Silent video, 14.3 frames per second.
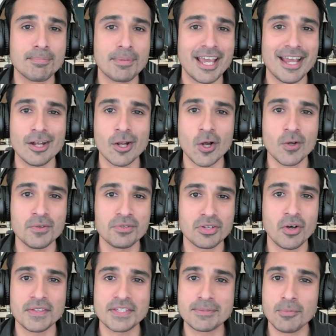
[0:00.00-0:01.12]
payloads
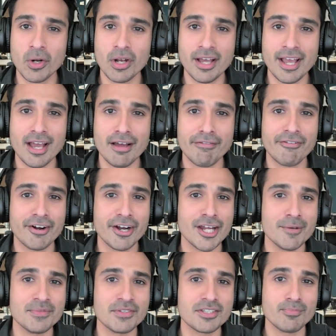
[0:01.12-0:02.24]
on smaller
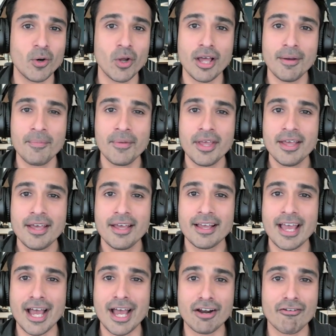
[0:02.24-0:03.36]
airframes, smaller
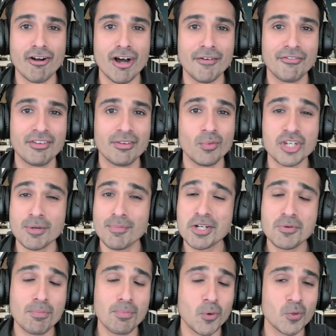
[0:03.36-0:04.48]
aircrafts, which are much
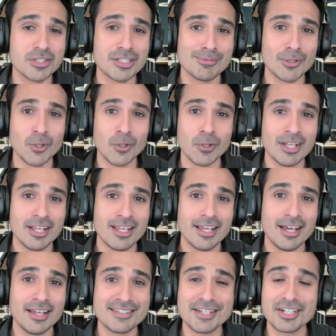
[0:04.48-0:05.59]
more portable
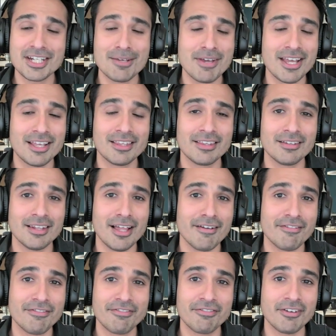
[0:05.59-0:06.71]
and essentially make
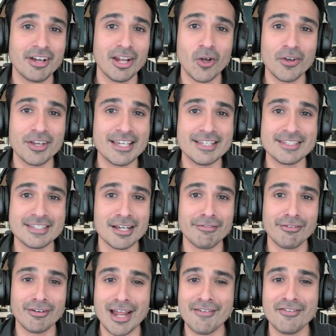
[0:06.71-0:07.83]
life a lot easier
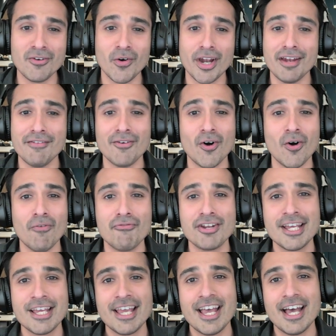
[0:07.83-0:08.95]
for everyone involved.
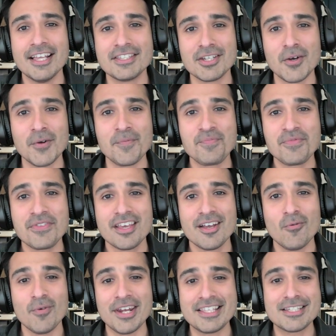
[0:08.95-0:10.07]
And so
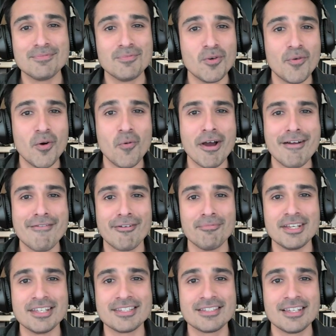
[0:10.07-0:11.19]
we need to move away from
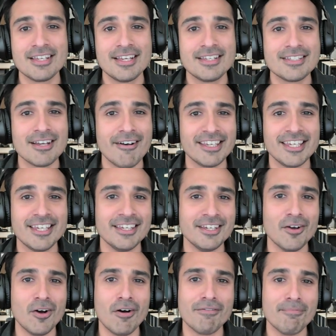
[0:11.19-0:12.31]
this
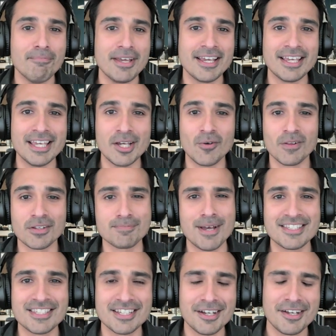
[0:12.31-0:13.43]
psyche of big equals
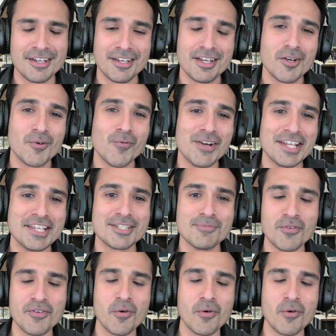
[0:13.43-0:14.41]
better. We need to move